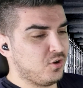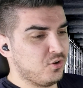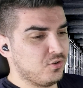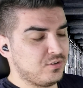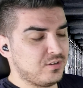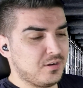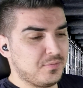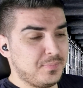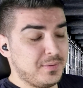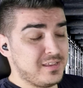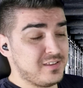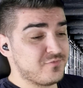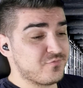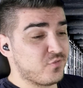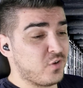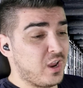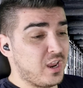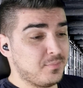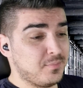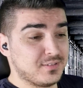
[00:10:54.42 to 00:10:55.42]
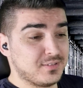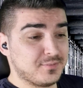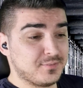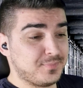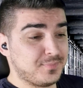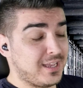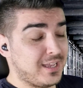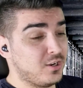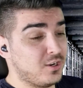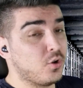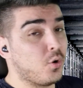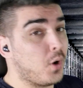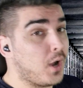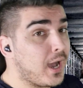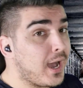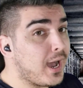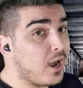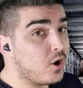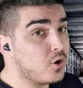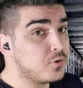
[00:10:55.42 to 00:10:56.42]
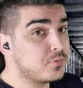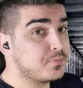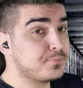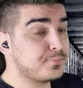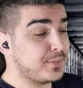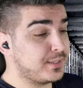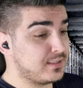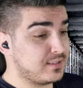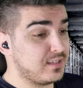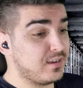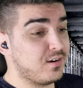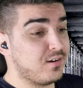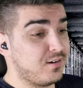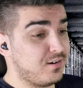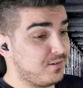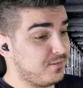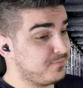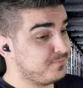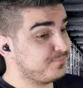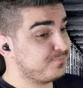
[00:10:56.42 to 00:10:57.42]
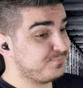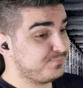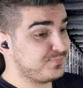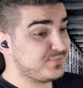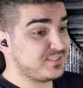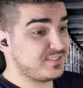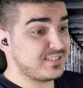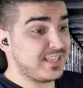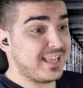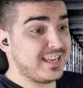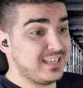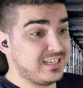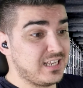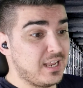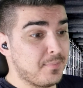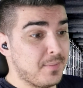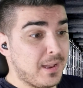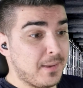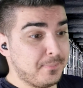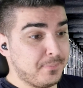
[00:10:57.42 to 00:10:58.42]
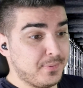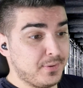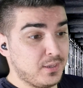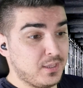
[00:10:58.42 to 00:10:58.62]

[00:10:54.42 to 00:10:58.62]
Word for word: They're being framed. I don't know how, but they're setting them up.